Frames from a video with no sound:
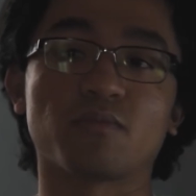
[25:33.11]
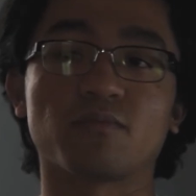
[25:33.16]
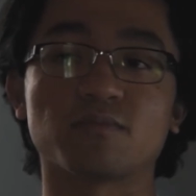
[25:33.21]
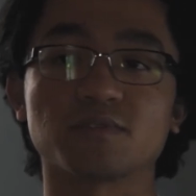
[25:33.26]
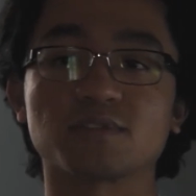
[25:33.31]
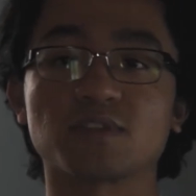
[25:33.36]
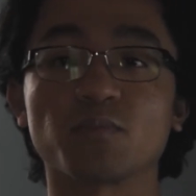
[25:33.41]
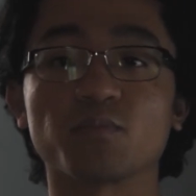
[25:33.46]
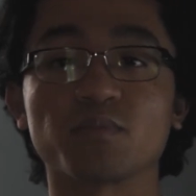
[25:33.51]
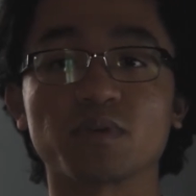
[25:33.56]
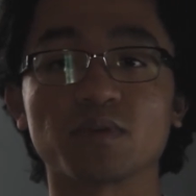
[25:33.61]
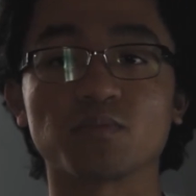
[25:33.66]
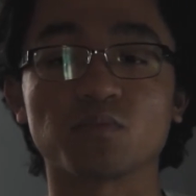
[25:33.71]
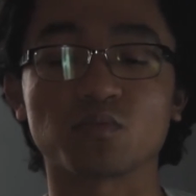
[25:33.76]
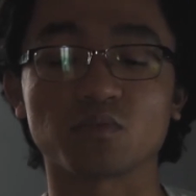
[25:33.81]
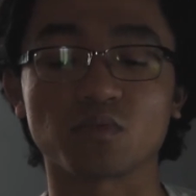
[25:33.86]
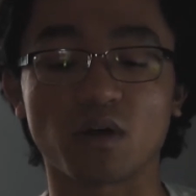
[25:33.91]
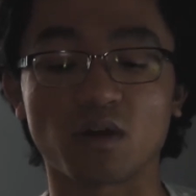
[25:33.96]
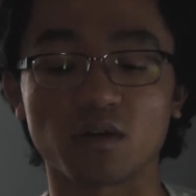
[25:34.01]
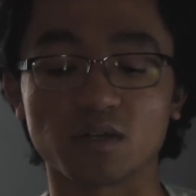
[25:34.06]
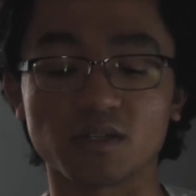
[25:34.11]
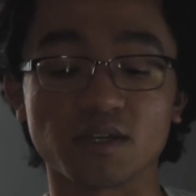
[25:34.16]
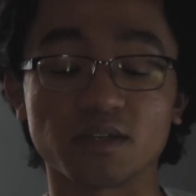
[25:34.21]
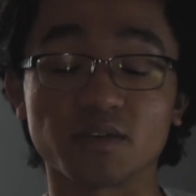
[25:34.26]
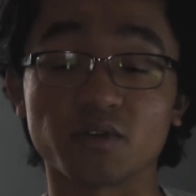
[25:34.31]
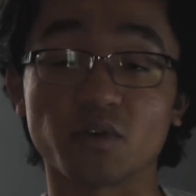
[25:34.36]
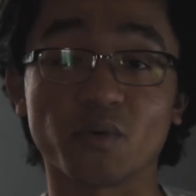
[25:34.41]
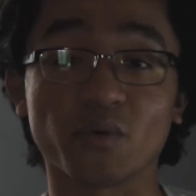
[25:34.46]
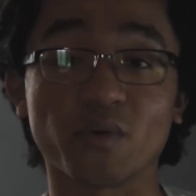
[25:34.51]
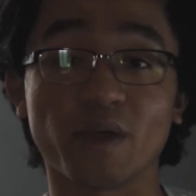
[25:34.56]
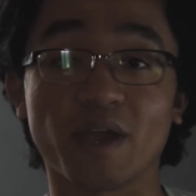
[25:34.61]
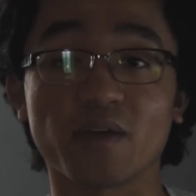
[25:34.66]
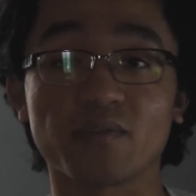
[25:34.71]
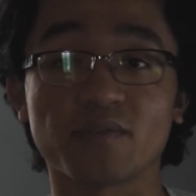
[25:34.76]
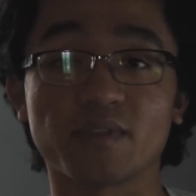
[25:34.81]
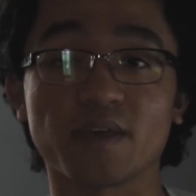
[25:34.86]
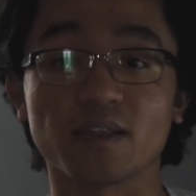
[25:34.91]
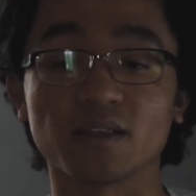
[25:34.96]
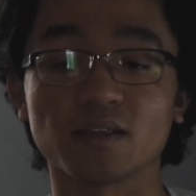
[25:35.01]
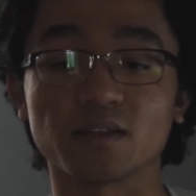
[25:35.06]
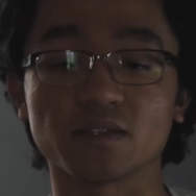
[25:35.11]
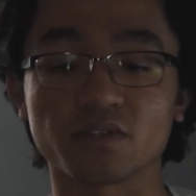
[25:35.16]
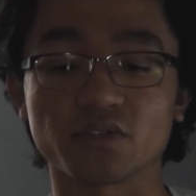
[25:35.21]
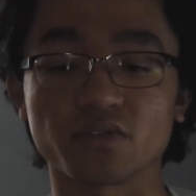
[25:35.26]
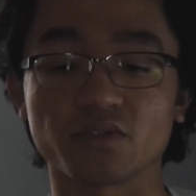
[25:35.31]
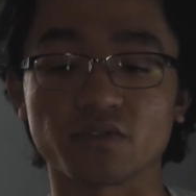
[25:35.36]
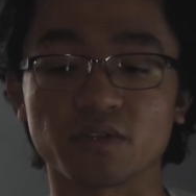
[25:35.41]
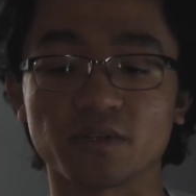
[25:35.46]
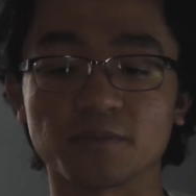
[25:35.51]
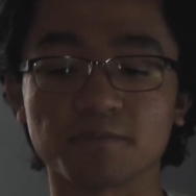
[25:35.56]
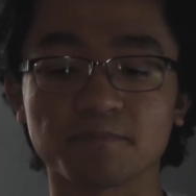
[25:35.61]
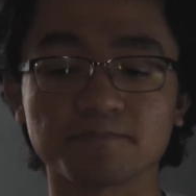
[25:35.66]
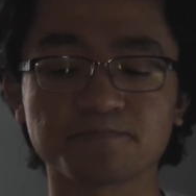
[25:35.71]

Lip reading: some people, again, don't have that luxury.